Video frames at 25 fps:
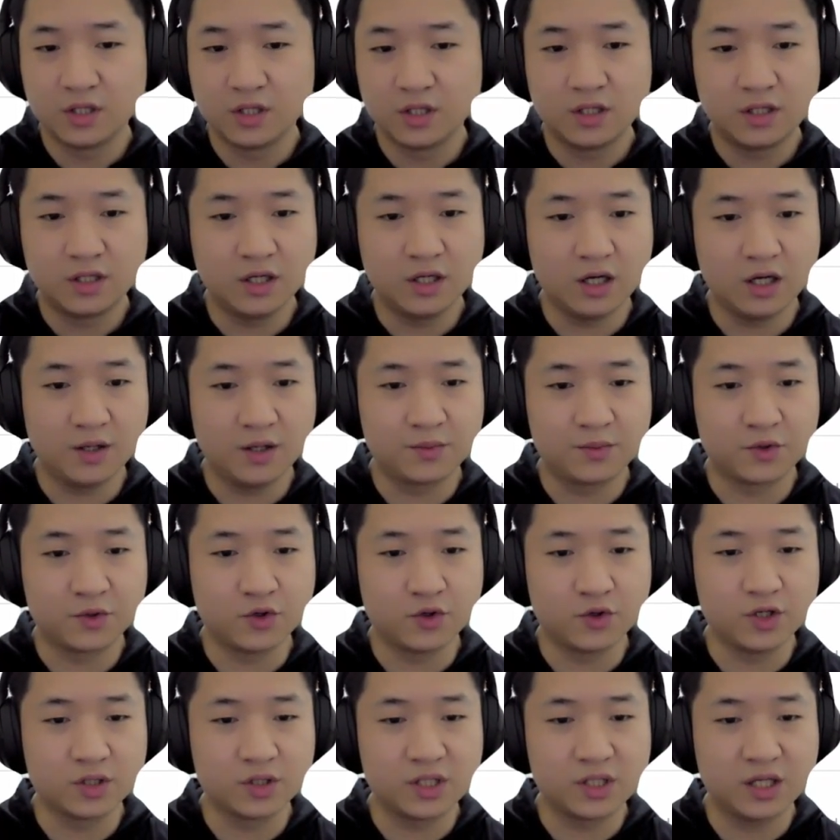Yeah, I'm
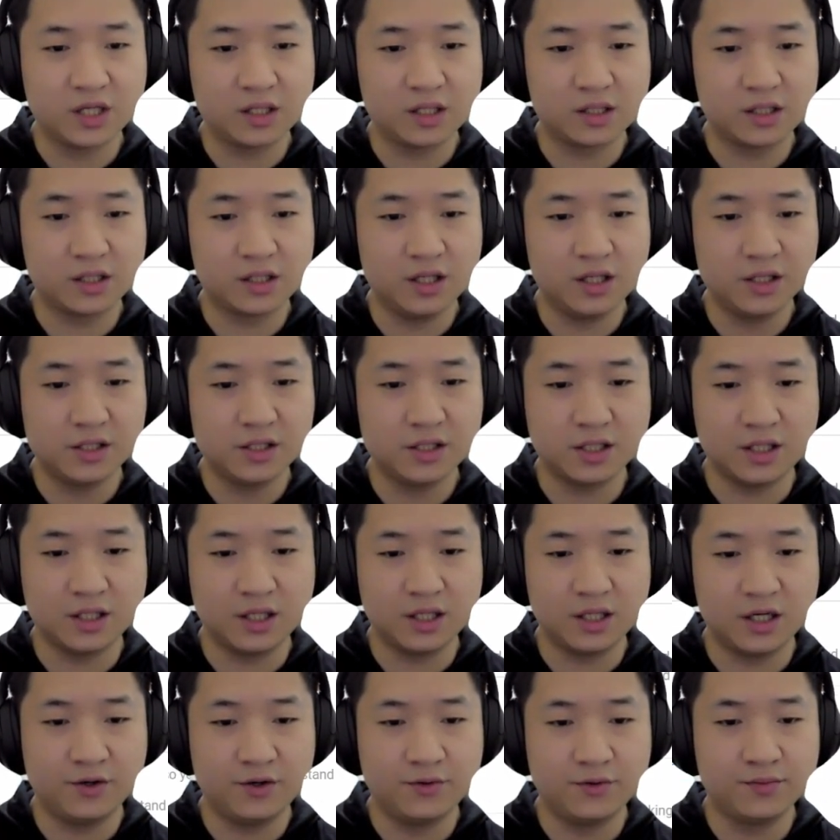going to take this
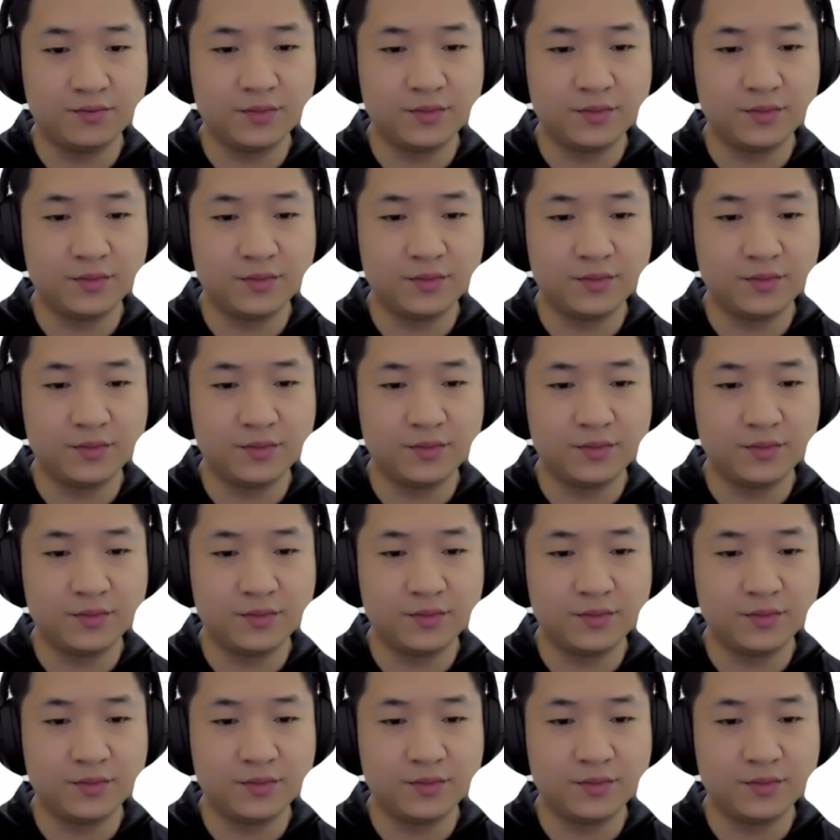allow,